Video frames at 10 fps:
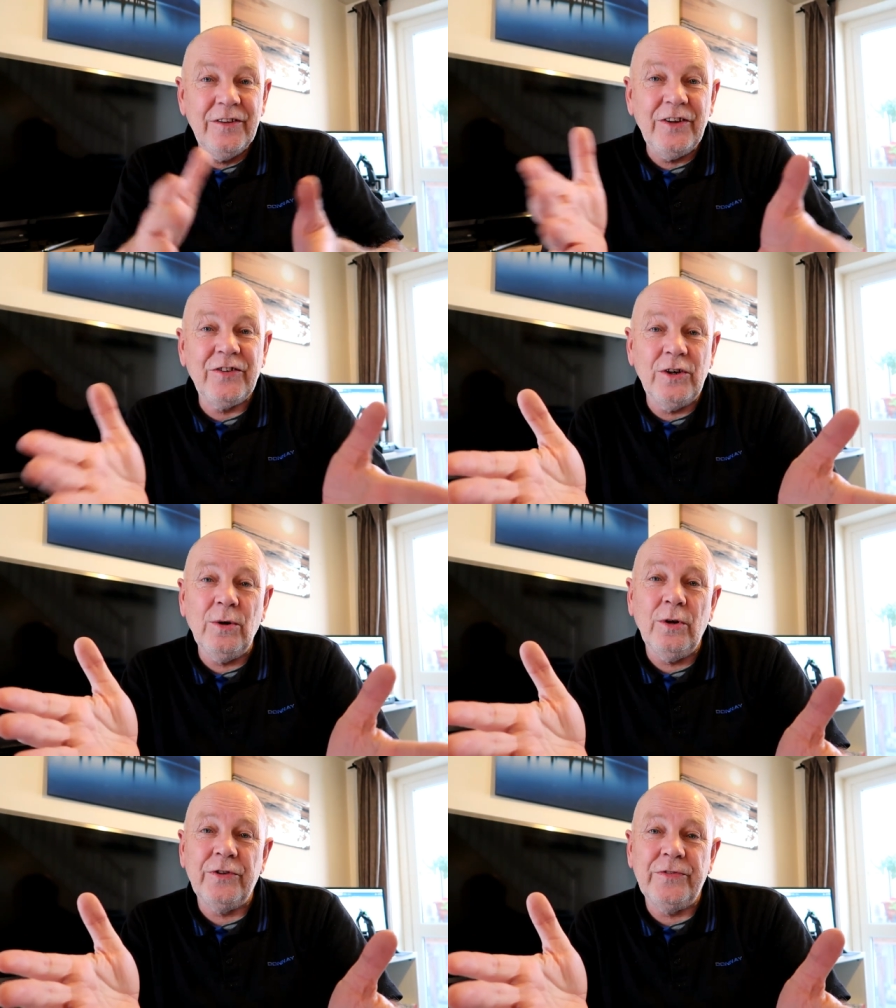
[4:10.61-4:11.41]
This
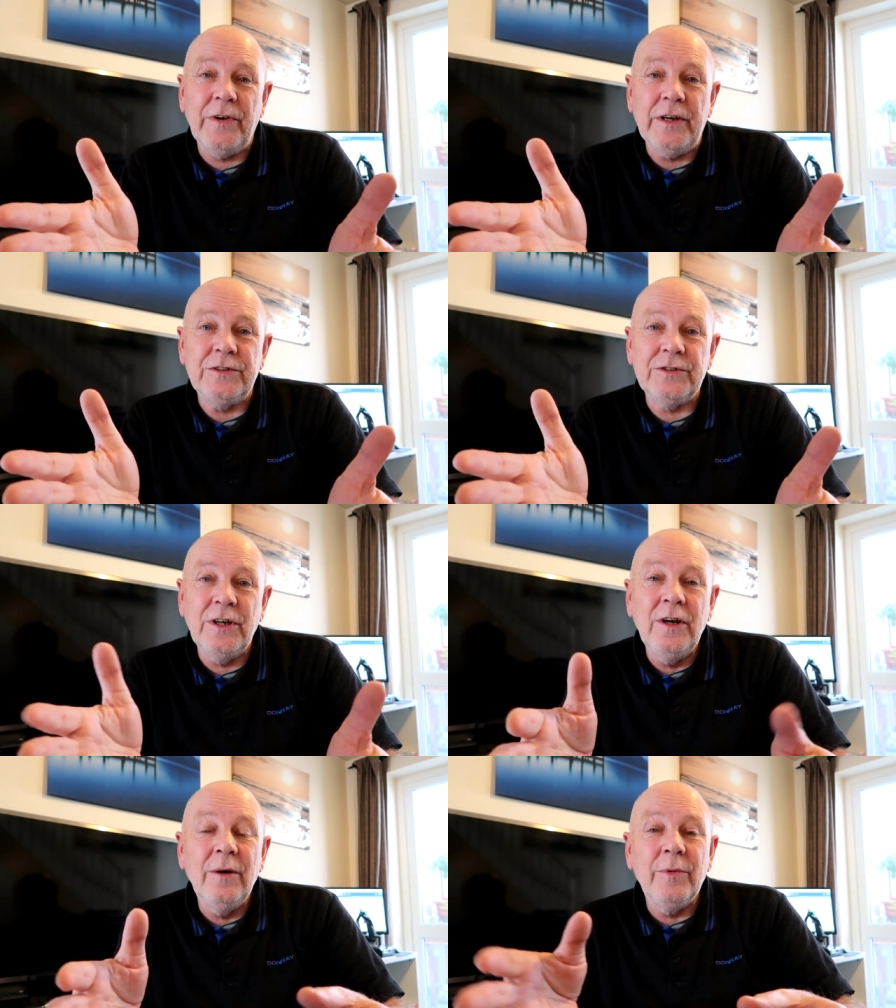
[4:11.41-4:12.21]
girl lost face
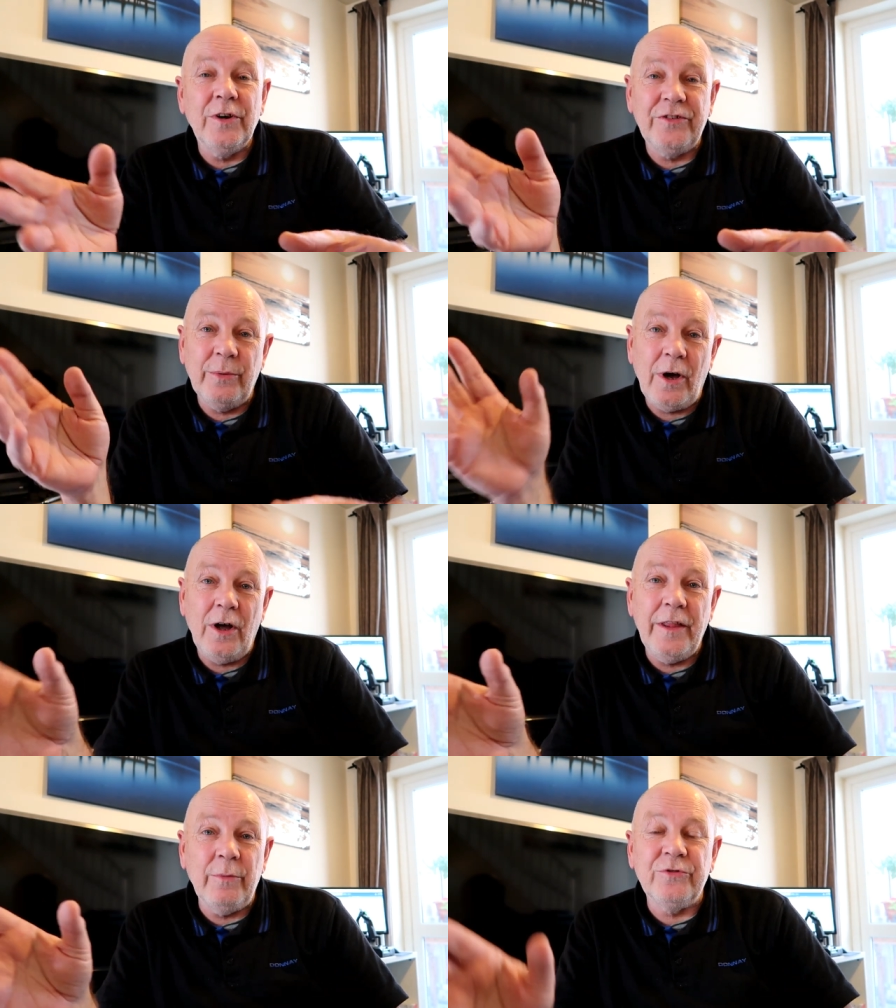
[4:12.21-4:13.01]
because there,
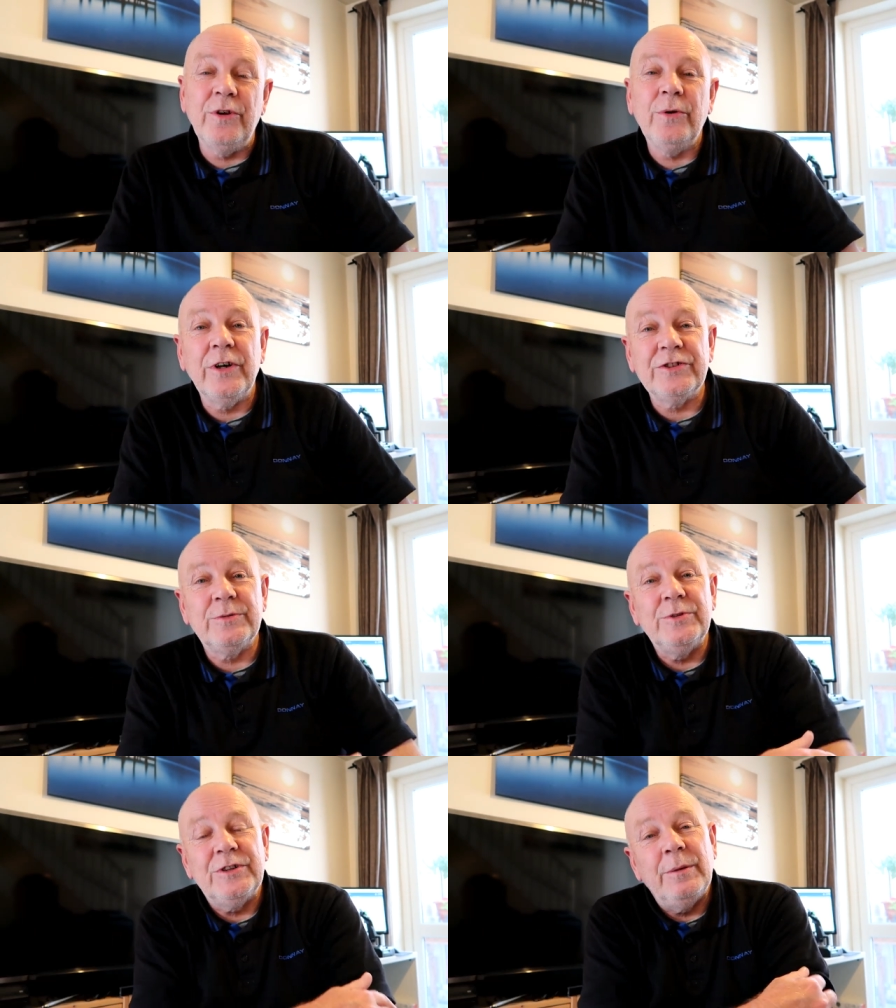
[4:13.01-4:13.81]
there was no
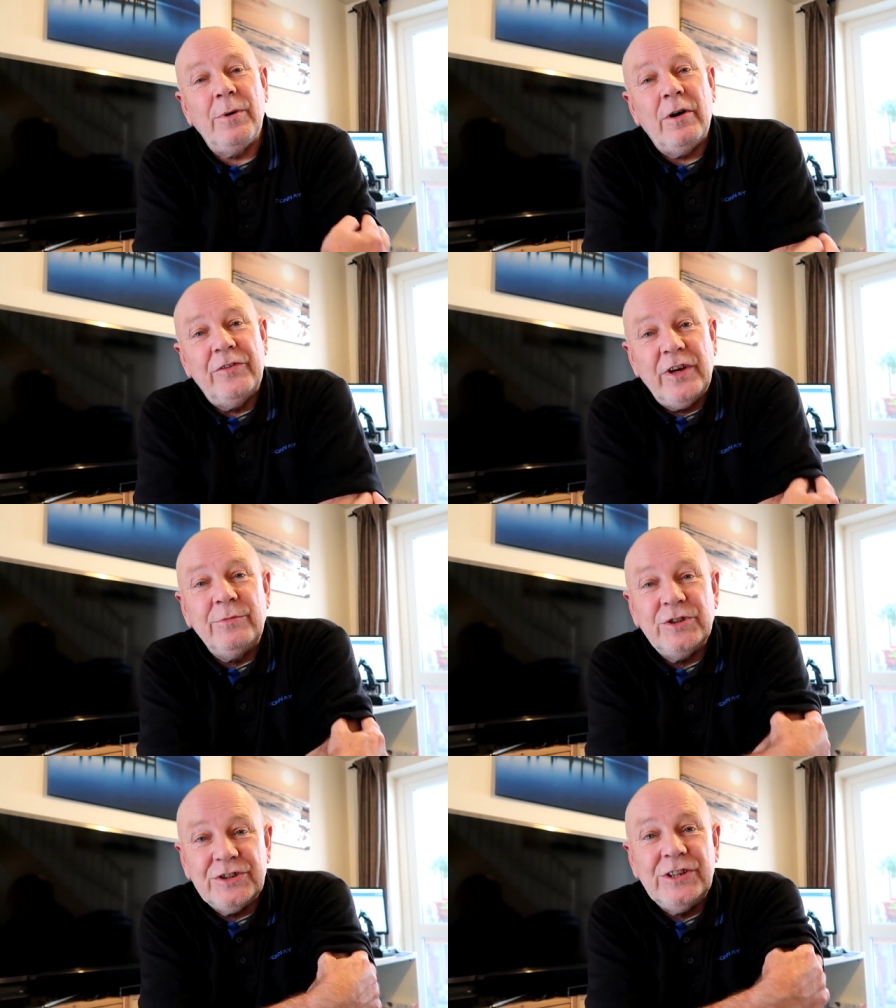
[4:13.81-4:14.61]
customers in the bar at the
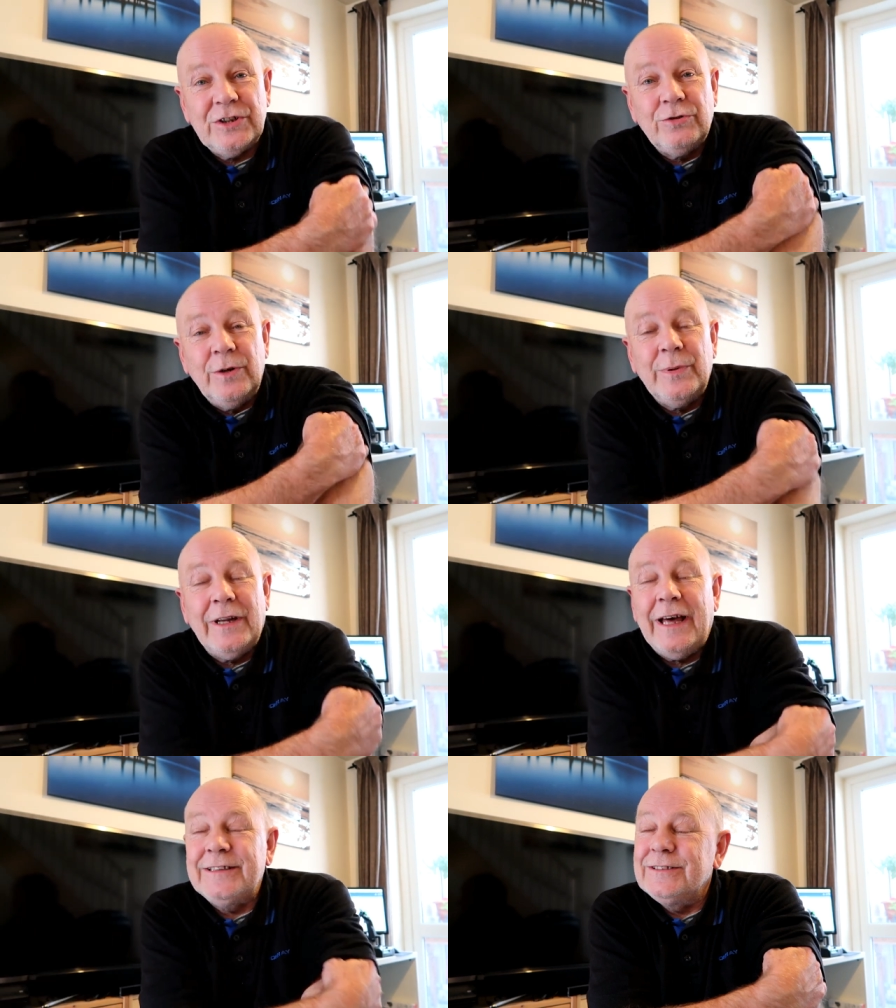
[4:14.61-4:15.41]
time, just this group of
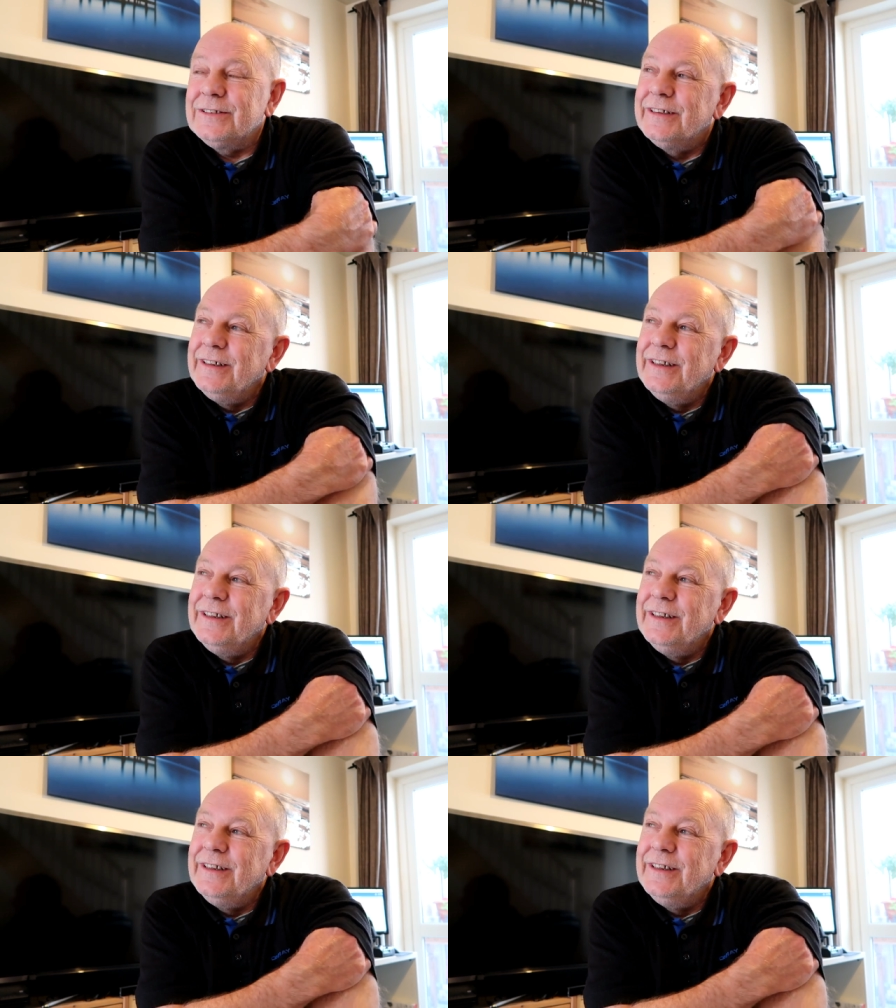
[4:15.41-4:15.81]
lads.